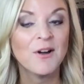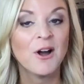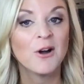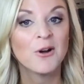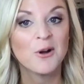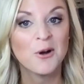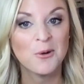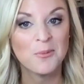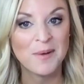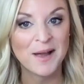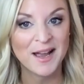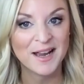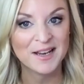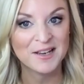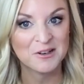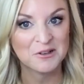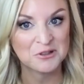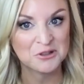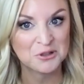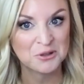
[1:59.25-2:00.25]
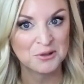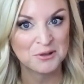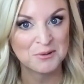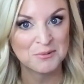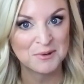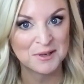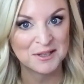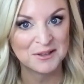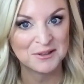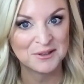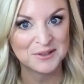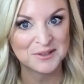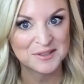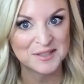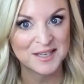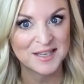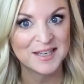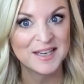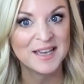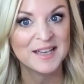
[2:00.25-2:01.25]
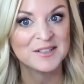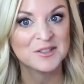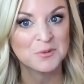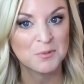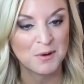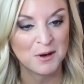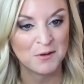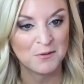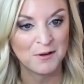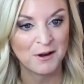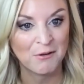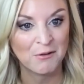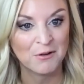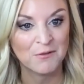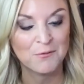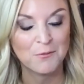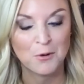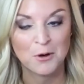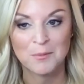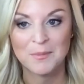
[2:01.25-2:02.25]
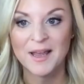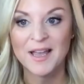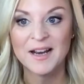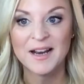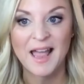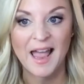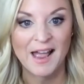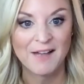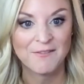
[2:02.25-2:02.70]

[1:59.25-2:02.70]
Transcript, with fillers: I'll go back and I'll show you what it looks like in 12 hour format